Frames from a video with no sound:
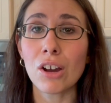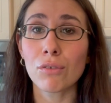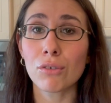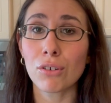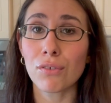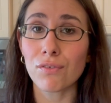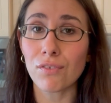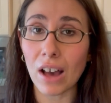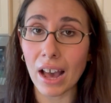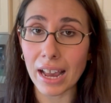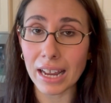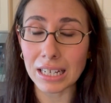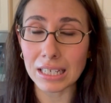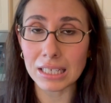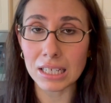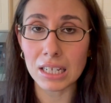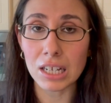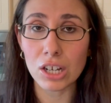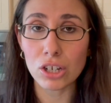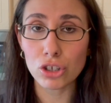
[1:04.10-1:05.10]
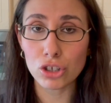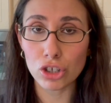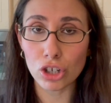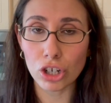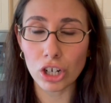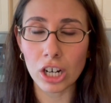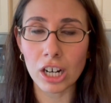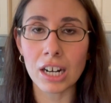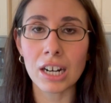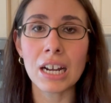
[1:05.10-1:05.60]
refined
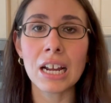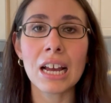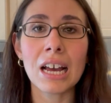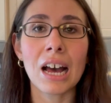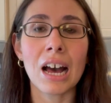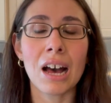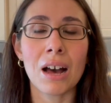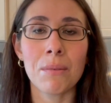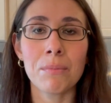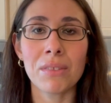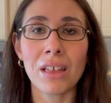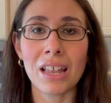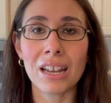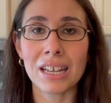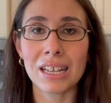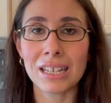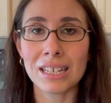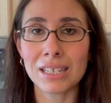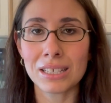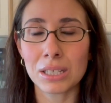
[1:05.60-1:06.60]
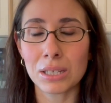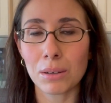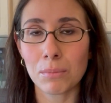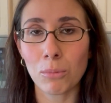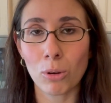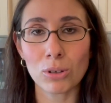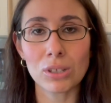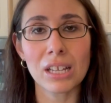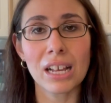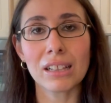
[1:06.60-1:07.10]
sugar, that is
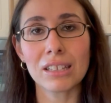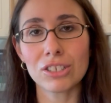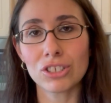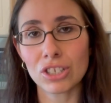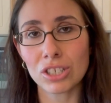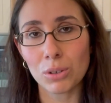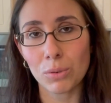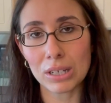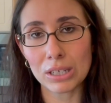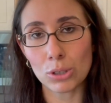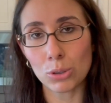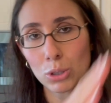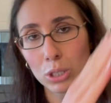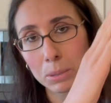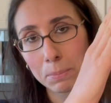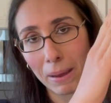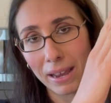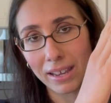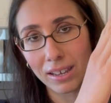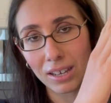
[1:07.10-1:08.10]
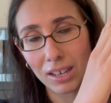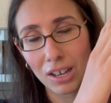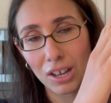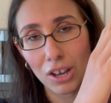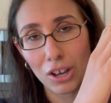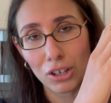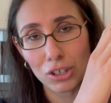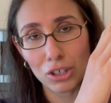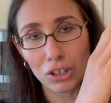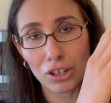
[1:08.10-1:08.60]
most likely just going to spike
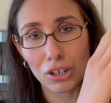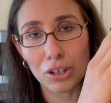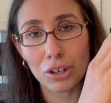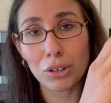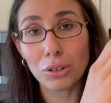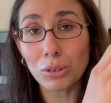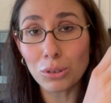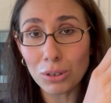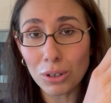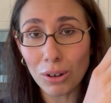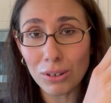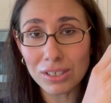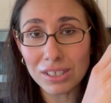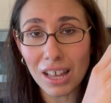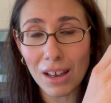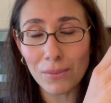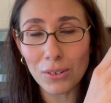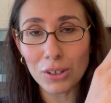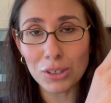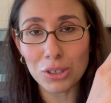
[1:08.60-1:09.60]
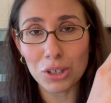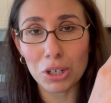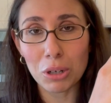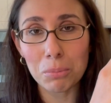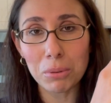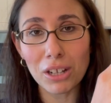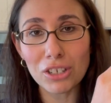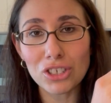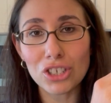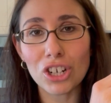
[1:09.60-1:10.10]
your glucose levels or your
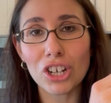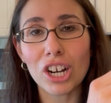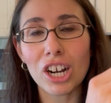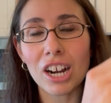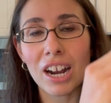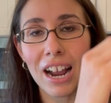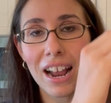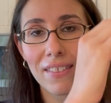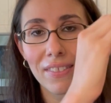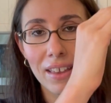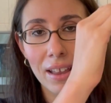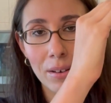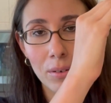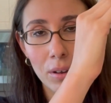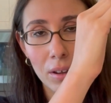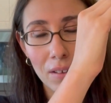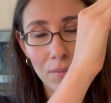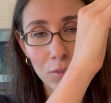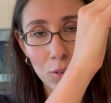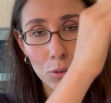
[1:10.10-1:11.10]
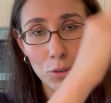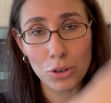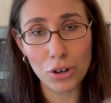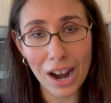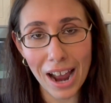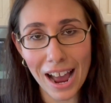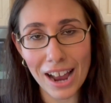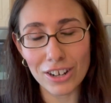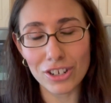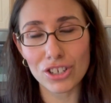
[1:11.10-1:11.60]
blood sugar. And then if you
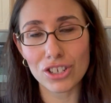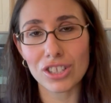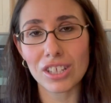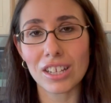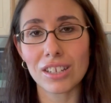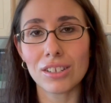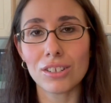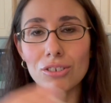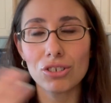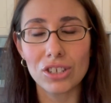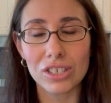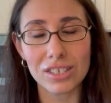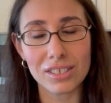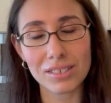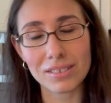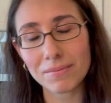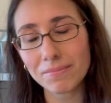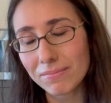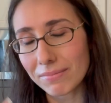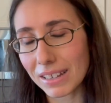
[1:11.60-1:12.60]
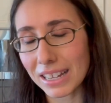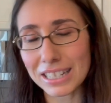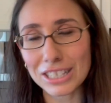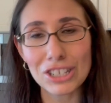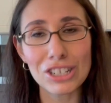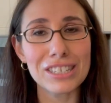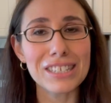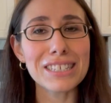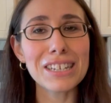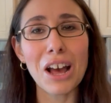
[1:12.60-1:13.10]
crash, then it's
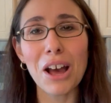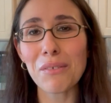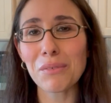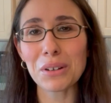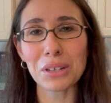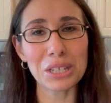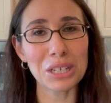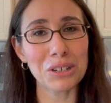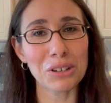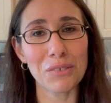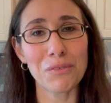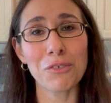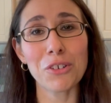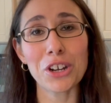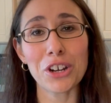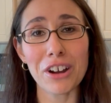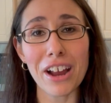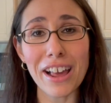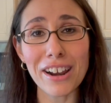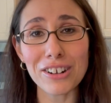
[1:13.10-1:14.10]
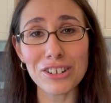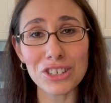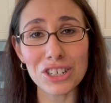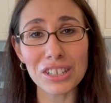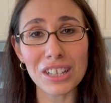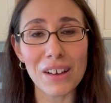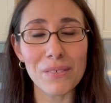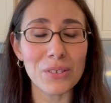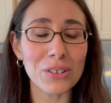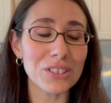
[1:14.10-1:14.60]
just not really good for your energy
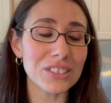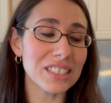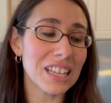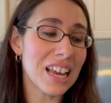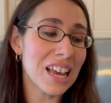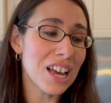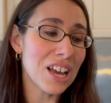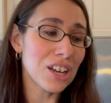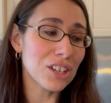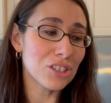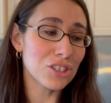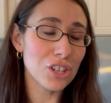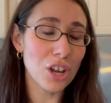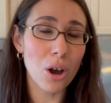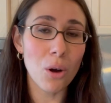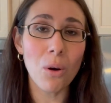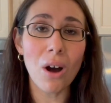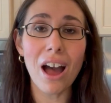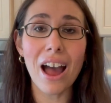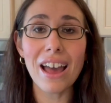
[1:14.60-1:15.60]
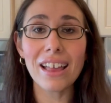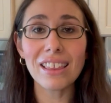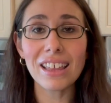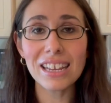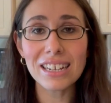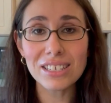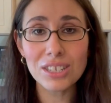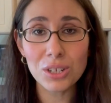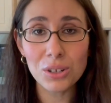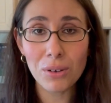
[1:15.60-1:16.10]
levels. So I
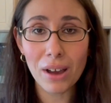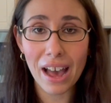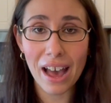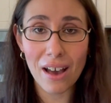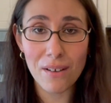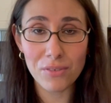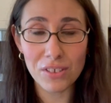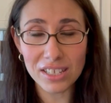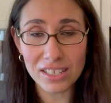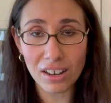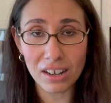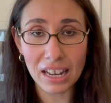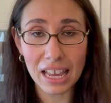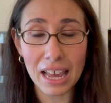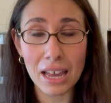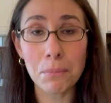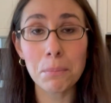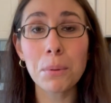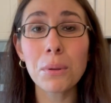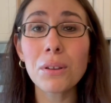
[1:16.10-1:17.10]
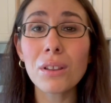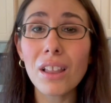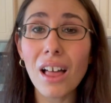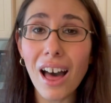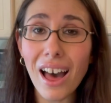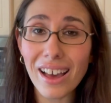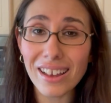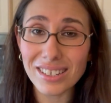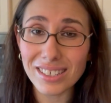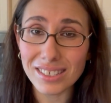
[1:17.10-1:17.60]
like to have this on hand.
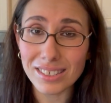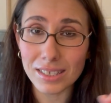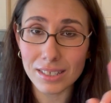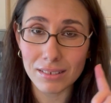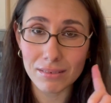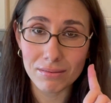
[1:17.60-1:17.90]
Plus,